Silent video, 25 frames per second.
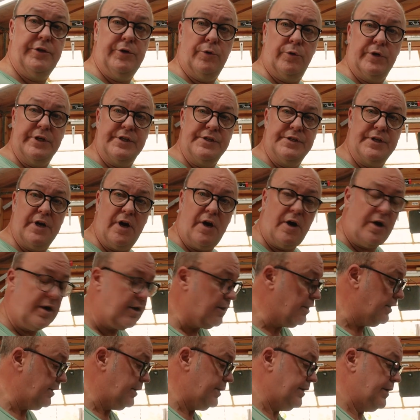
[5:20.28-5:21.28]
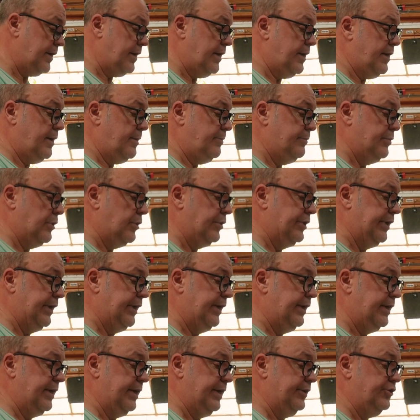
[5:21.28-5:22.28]
your guitar body
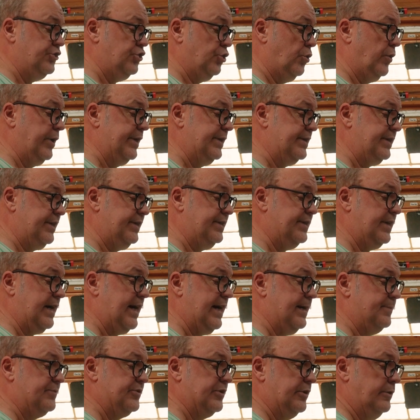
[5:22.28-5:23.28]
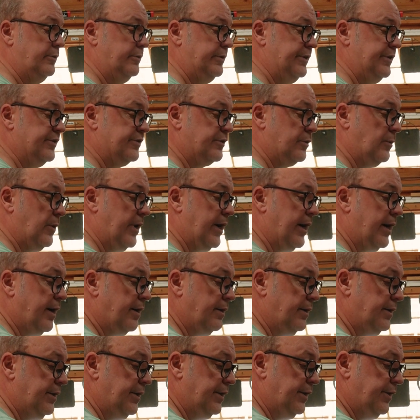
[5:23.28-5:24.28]
joint is absolutely square.
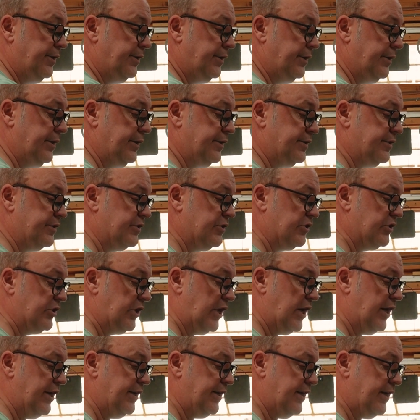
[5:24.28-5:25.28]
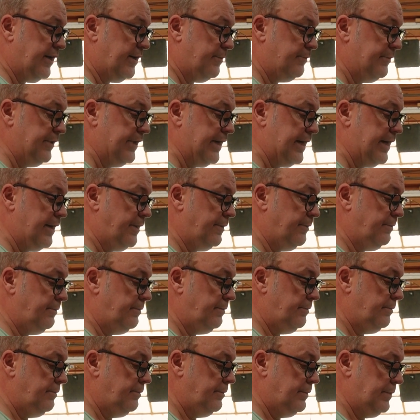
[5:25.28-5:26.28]
You need to slide it up and down,
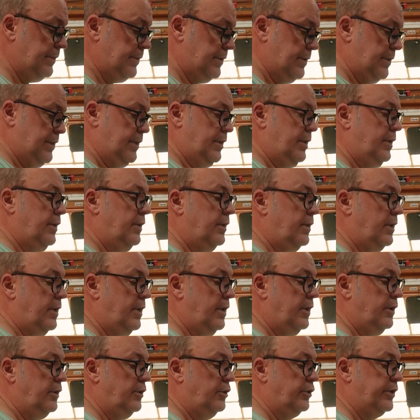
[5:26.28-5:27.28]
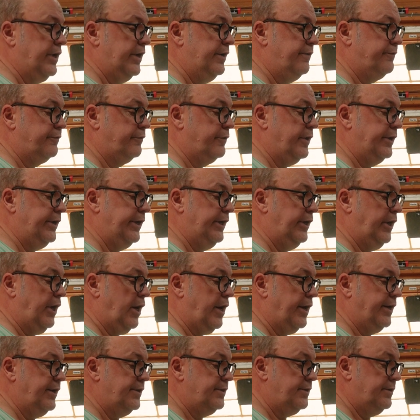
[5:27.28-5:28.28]
looking for any
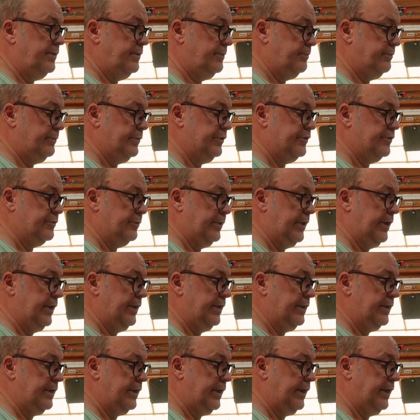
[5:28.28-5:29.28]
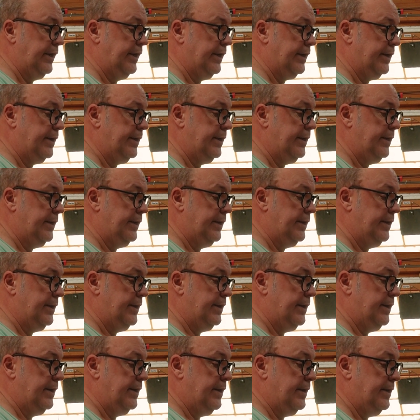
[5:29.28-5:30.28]
light between the
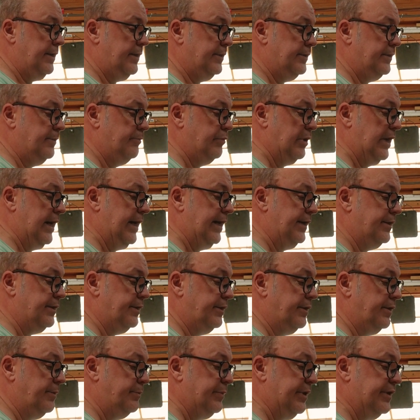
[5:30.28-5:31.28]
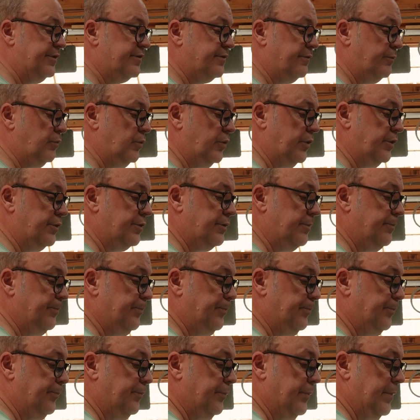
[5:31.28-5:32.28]
blade and the piece of wood.
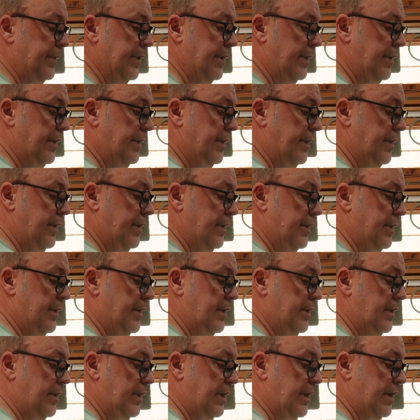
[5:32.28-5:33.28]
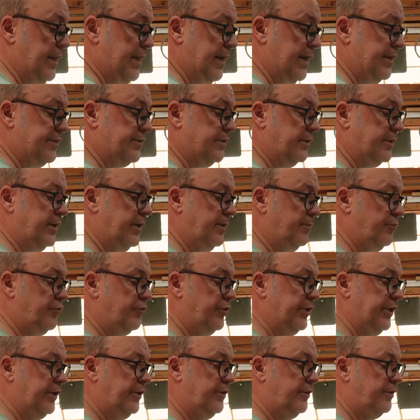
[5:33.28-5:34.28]
And that's looking
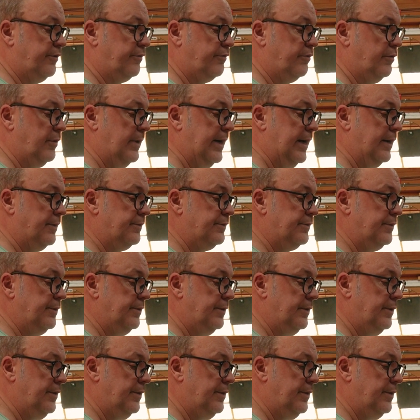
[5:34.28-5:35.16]
pretty good throughout.